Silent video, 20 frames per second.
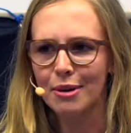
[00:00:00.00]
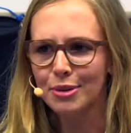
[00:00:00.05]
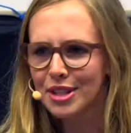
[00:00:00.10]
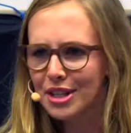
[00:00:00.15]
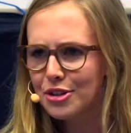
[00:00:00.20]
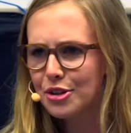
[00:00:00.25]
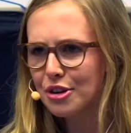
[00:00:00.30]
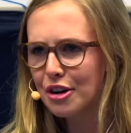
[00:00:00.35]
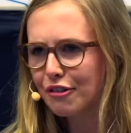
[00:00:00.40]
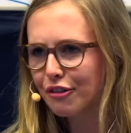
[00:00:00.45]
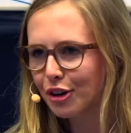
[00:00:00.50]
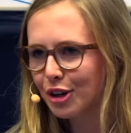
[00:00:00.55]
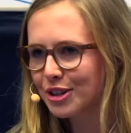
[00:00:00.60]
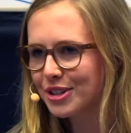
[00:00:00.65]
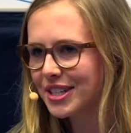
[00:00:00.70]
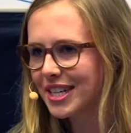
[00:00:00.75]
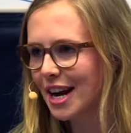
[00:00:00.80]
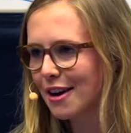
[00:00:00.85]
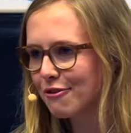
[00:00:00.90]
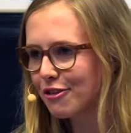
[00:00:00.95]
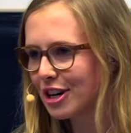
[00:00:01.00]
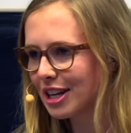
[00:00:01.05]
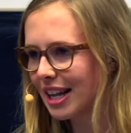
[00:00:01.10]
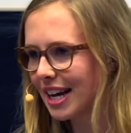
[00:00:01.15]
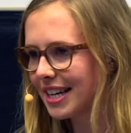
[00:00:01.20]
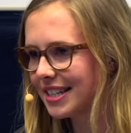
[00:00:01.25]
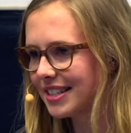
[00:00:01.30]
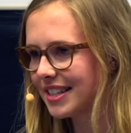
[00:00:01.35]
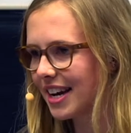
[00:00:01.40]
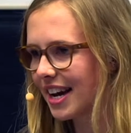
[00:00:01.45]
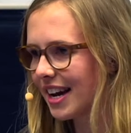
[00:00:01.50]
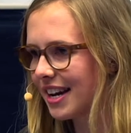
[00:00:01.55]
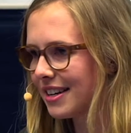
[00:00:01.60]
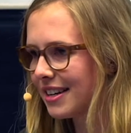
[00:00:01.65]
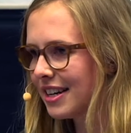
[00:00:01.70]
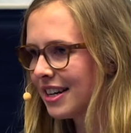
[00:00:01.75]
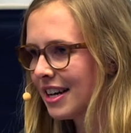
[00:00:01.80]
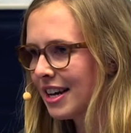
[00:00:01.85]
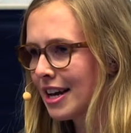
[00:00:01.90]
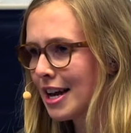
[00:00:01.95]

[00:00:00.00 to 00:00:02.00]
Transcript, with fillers: I was at university, I realized that